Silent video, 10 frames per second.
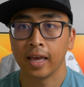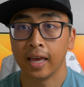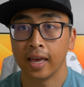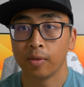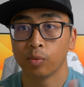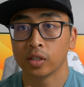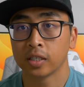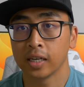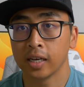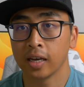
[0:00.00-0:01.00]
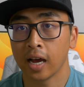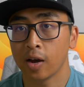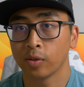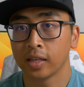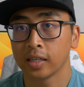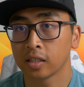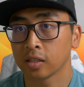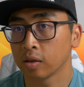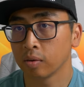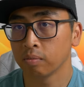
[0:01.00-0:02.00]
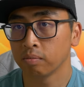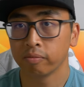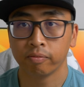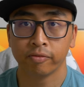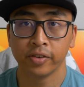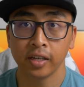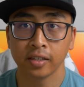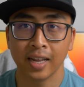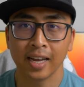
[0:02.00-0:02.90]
and we'll see how this feels